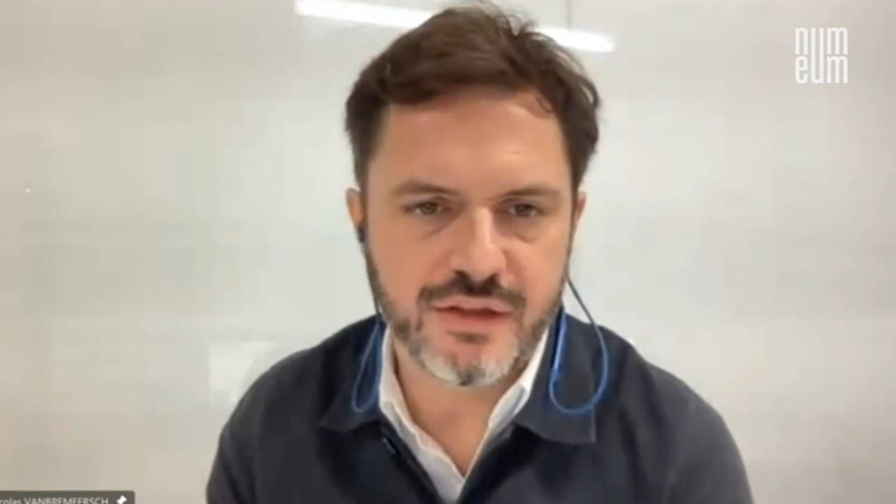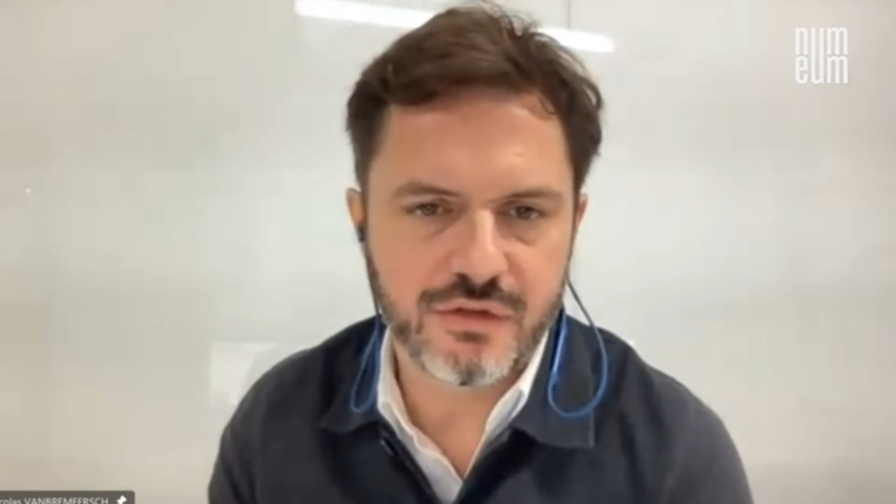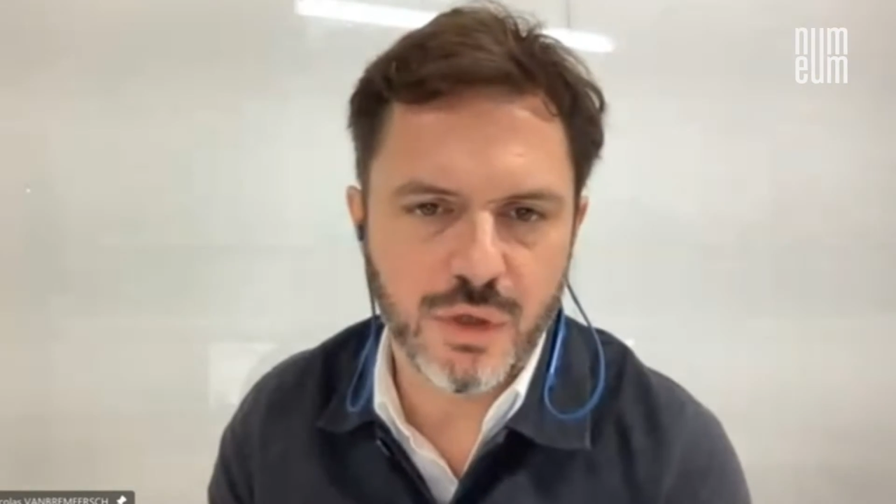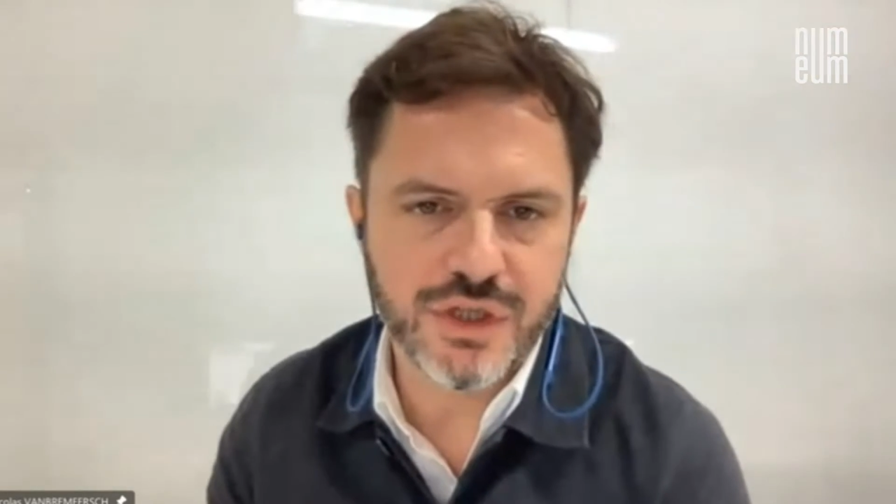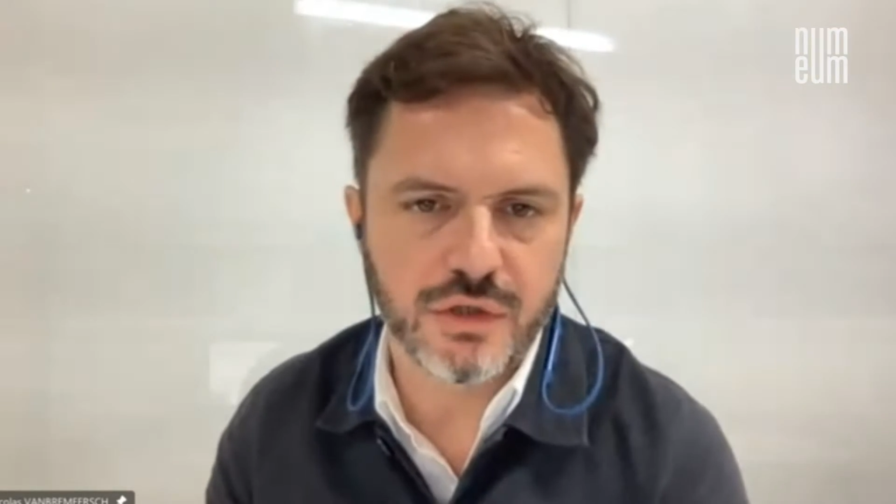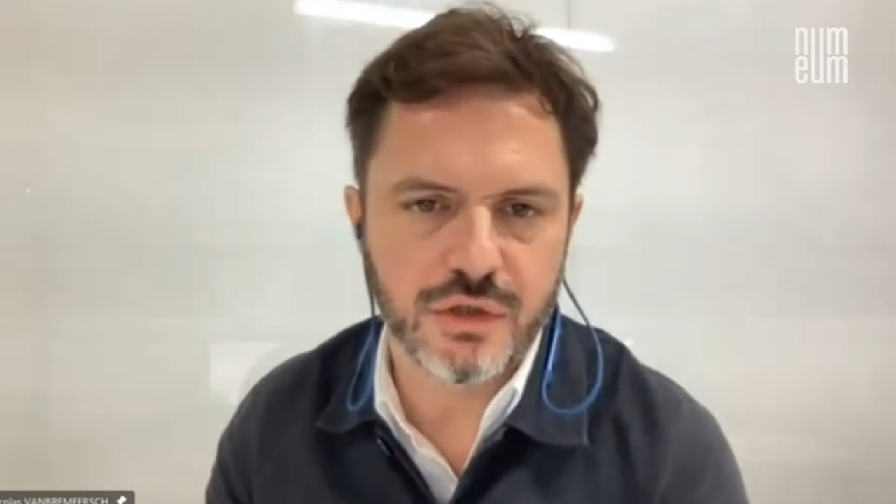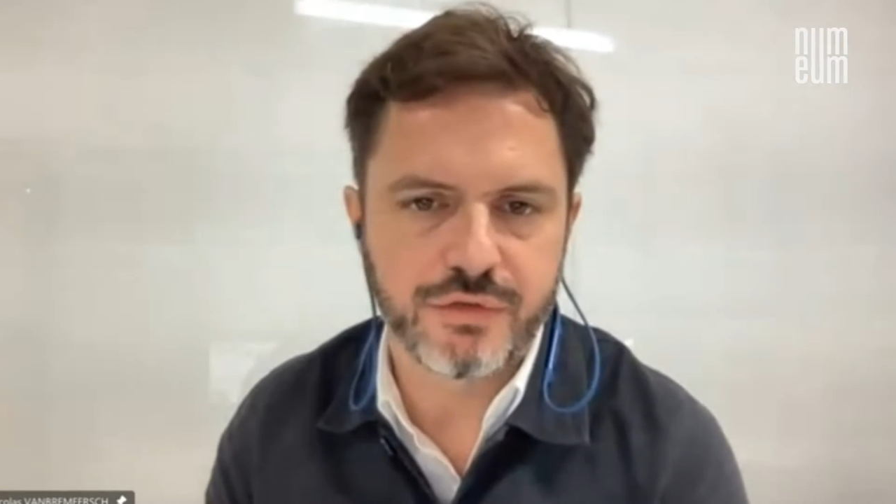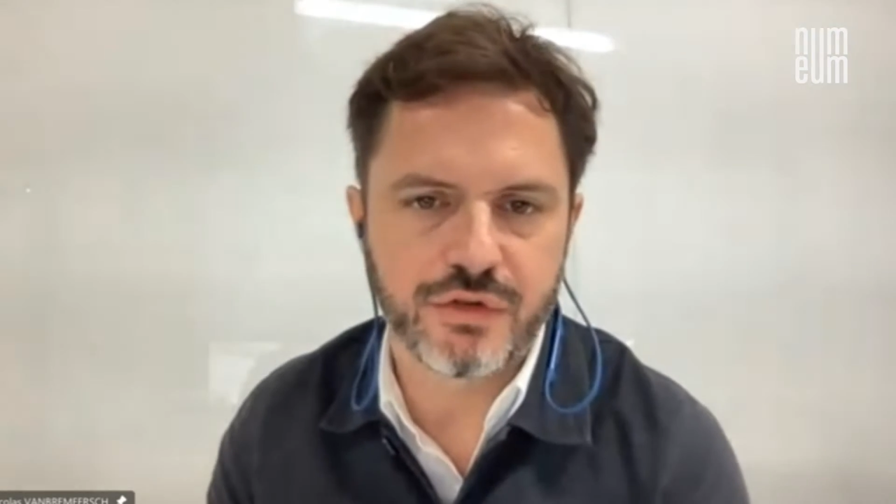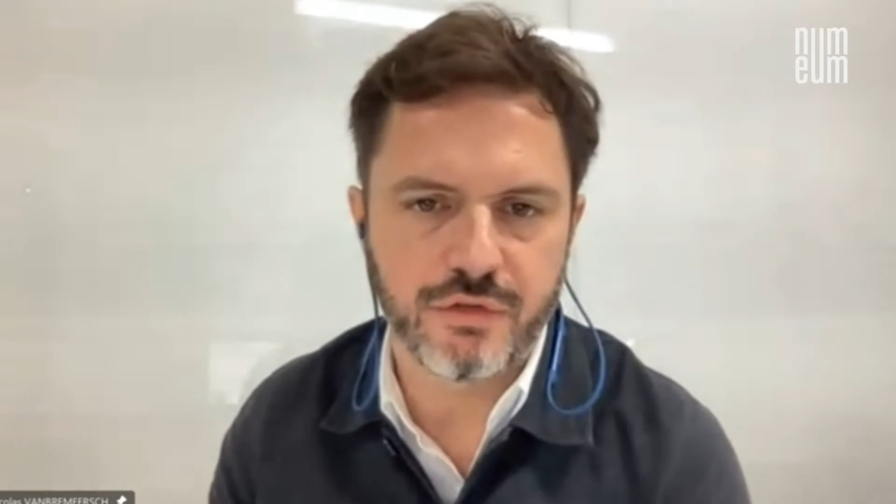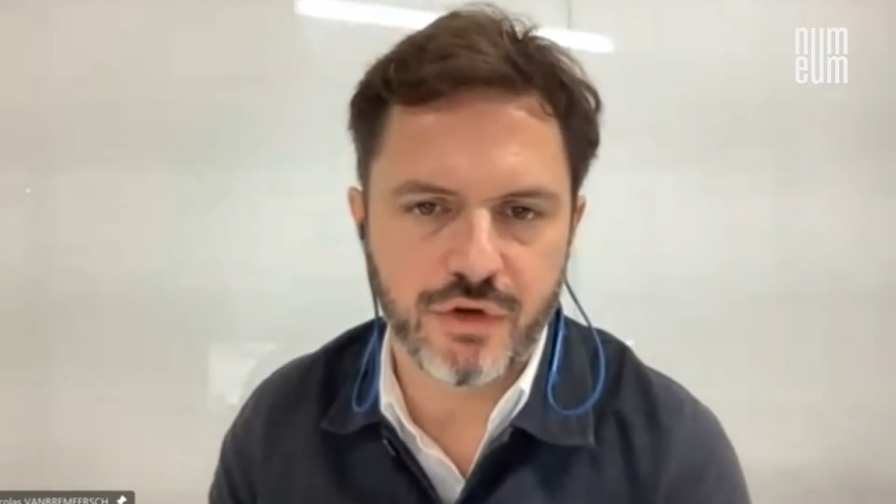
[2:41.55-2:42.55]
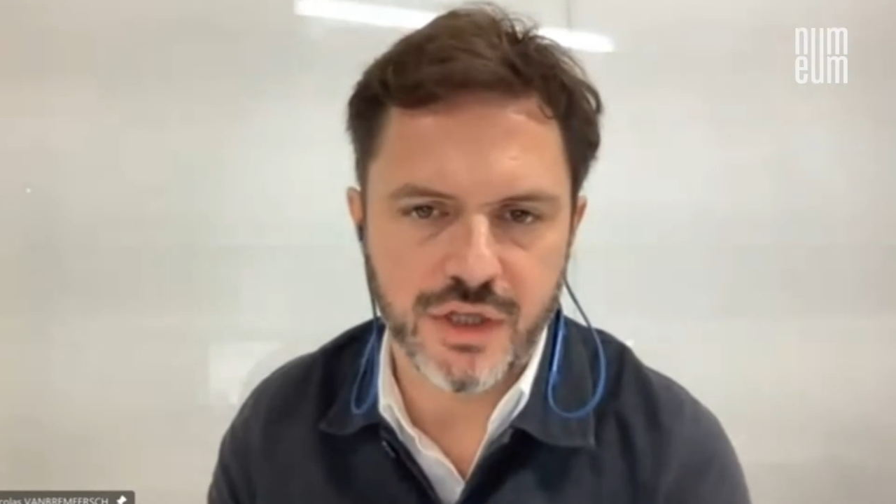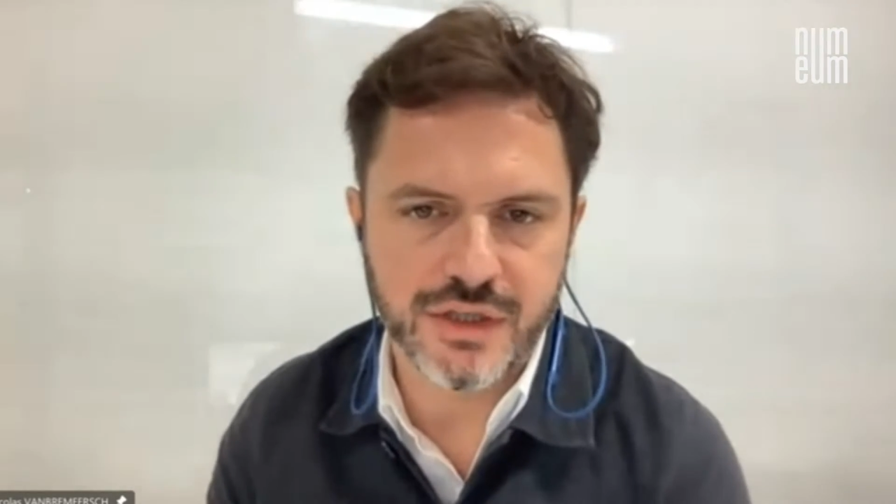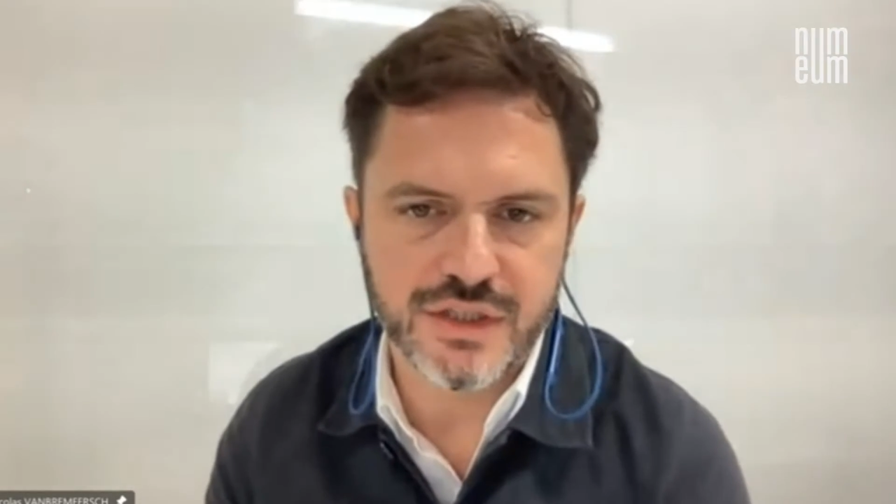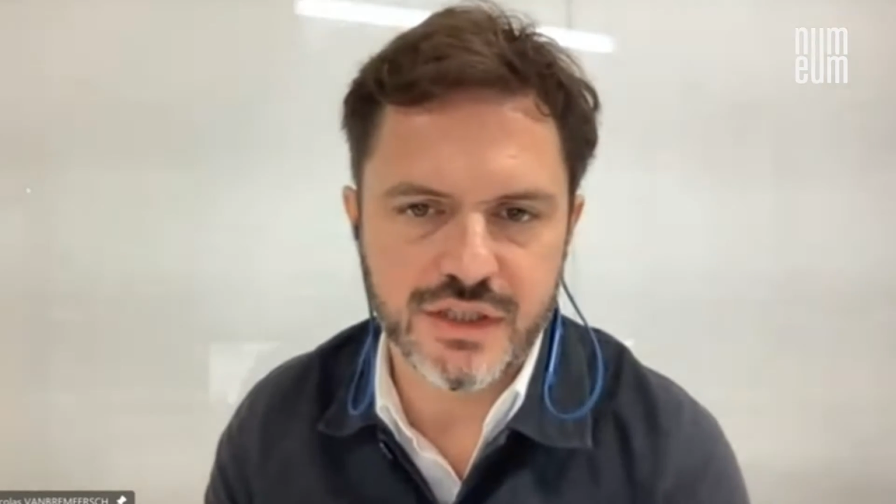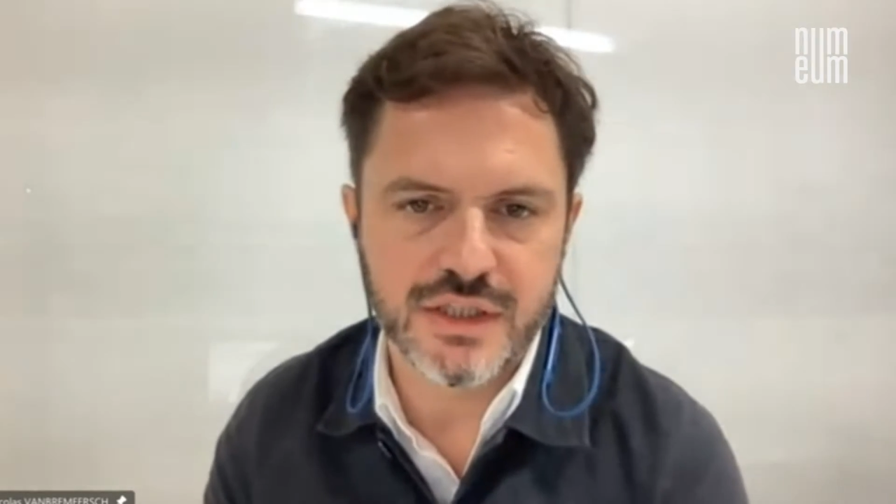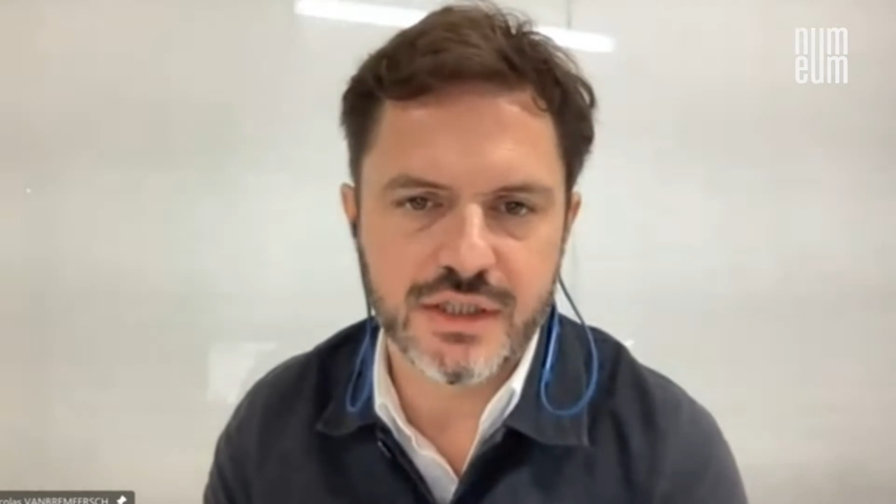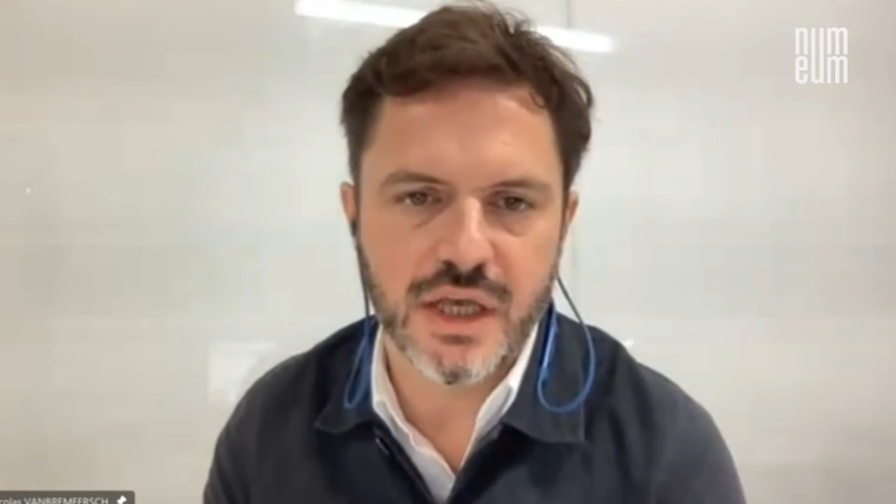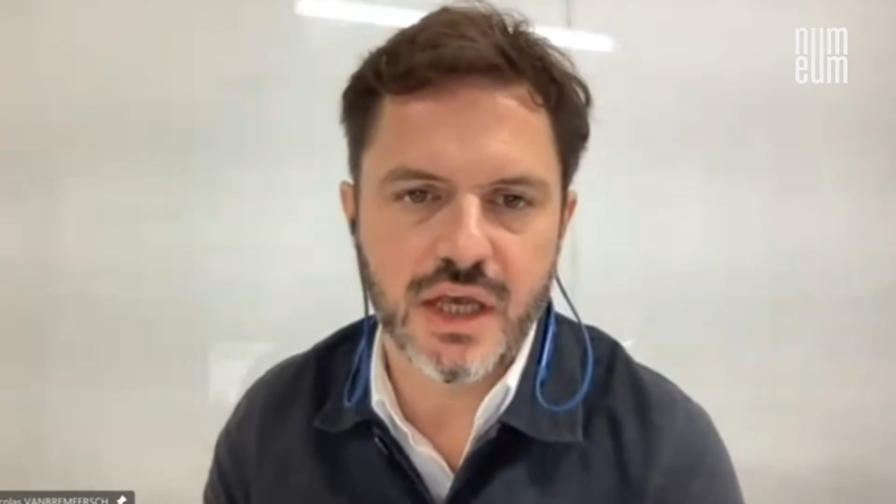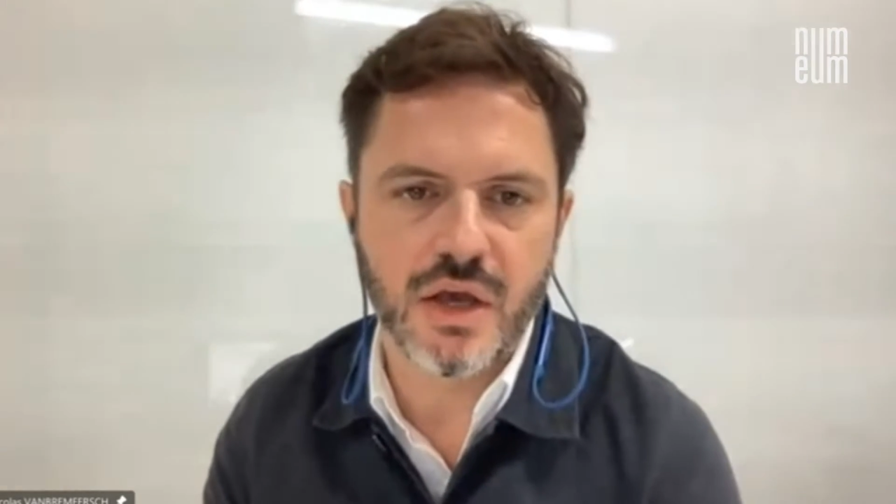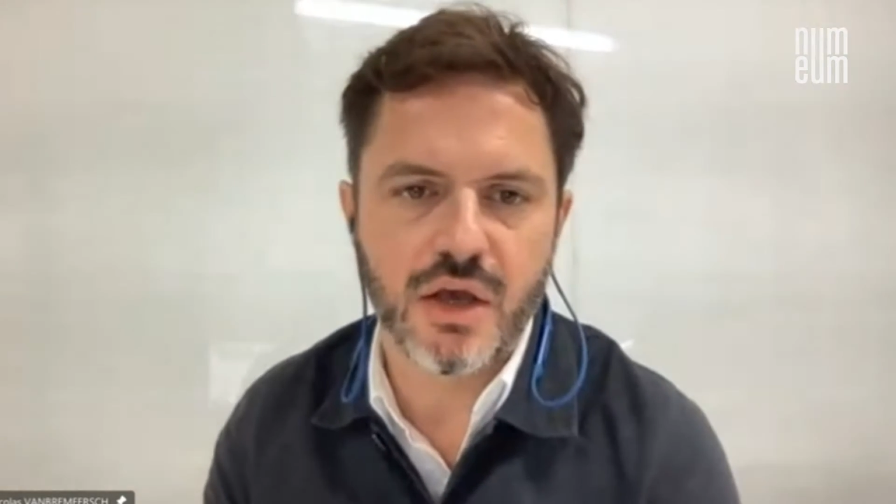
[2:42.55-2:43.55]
this question of sovereignty